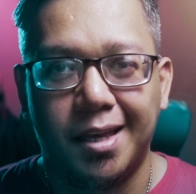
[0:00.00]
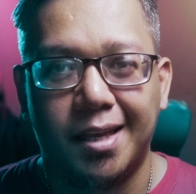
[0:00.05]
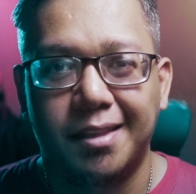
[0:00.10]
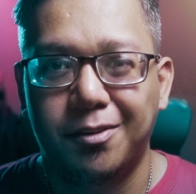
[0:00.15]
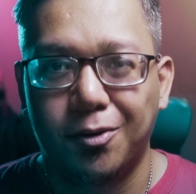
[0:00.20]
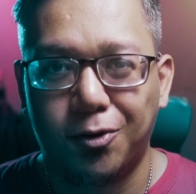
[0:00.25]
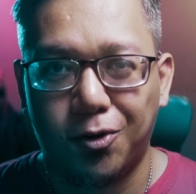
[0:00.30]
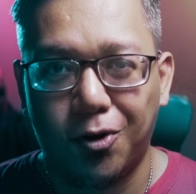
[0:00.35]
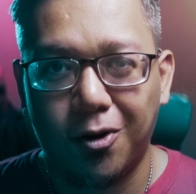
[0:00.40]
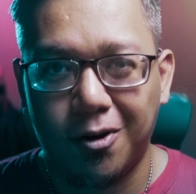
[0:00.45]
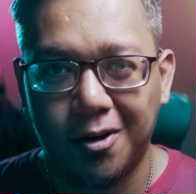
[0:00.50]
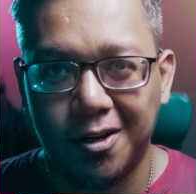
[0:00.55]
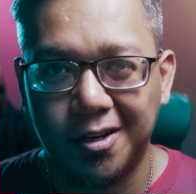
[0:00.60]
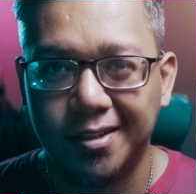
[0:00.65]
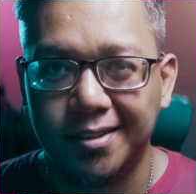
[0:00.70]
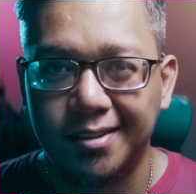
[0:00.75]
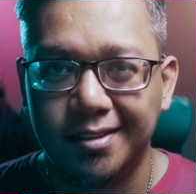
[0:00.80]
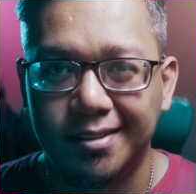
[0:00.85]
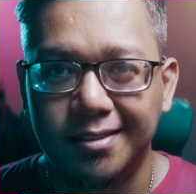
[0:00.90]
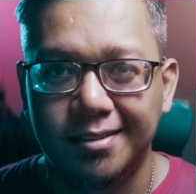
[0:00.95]
get the card.
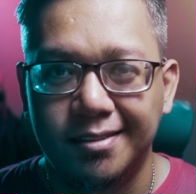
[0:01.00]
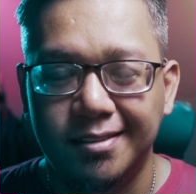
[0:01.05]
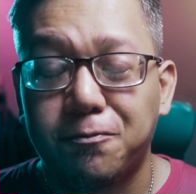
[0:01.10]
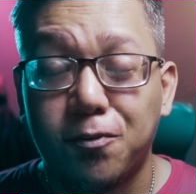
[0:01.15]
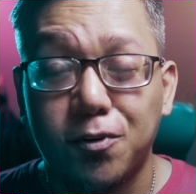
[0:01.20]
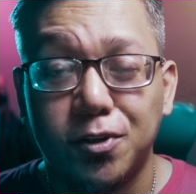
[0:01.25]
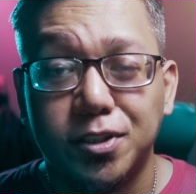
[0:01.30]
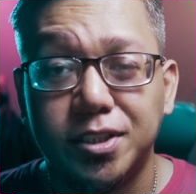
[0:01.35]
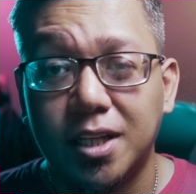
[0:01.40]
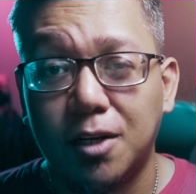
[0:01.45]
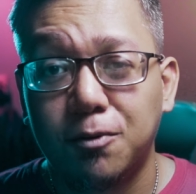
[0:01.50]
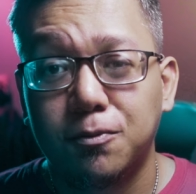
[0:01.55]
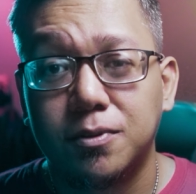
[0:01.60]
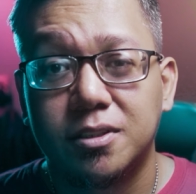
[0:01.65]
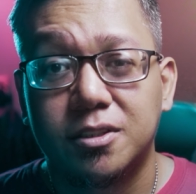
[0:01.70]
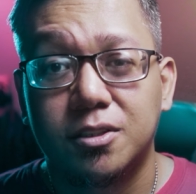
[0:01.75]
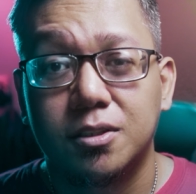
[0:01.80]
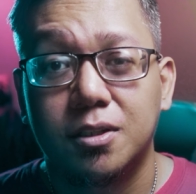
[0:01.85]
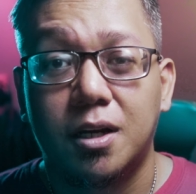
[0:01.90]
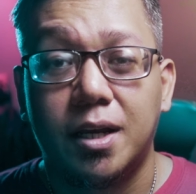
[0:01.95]
At first I
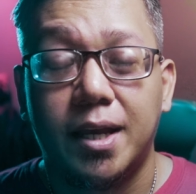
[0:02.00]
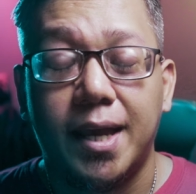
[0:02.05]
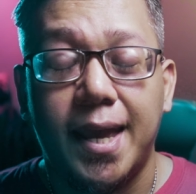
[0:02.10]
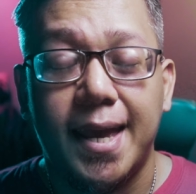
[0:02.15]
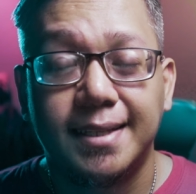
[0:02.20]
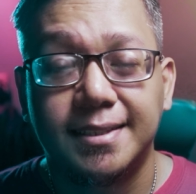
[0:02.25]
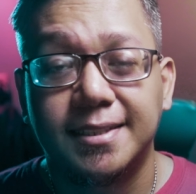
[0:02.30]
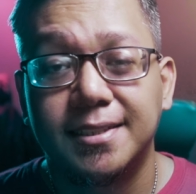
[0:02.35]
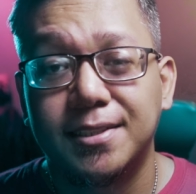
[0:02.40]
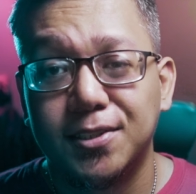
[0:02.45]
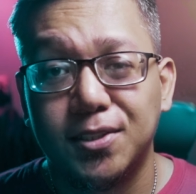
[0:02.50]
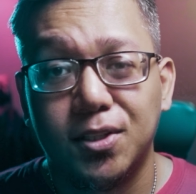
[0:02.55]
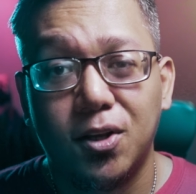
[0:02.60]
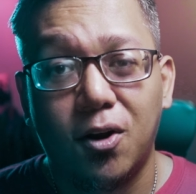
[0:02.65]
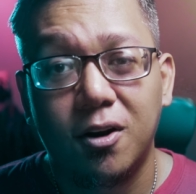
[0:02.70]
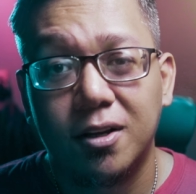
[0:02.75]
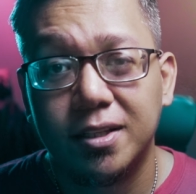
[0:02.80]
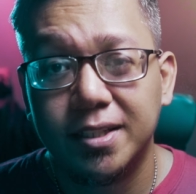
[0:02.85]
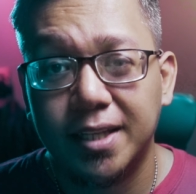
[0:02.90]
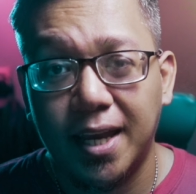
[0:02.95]
was hesitant
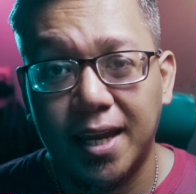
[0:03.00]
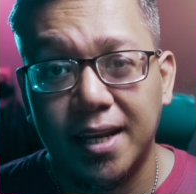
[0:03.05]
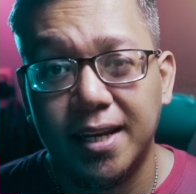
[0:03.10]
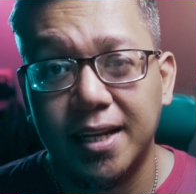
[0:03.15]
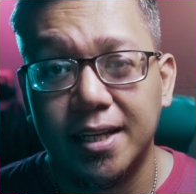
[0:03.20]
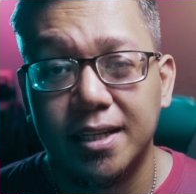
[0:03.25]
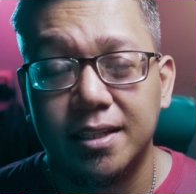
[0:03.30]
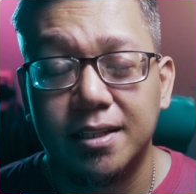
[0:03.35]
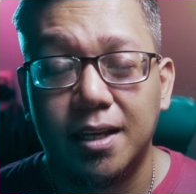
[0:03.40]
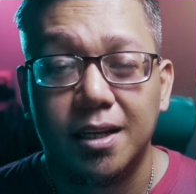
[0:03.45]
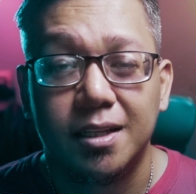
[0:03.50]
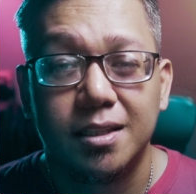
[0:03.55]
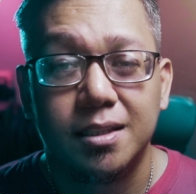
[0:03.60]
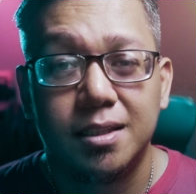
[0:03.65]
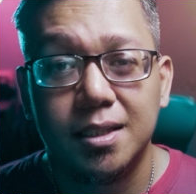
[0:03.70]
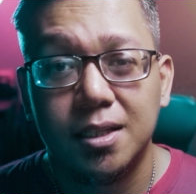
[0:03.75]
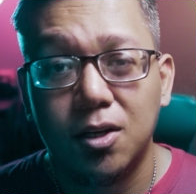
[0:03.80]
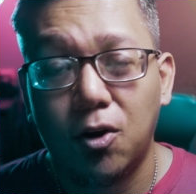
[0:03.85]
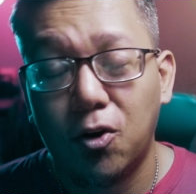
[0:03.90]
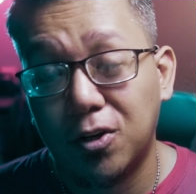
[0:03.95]
on getting the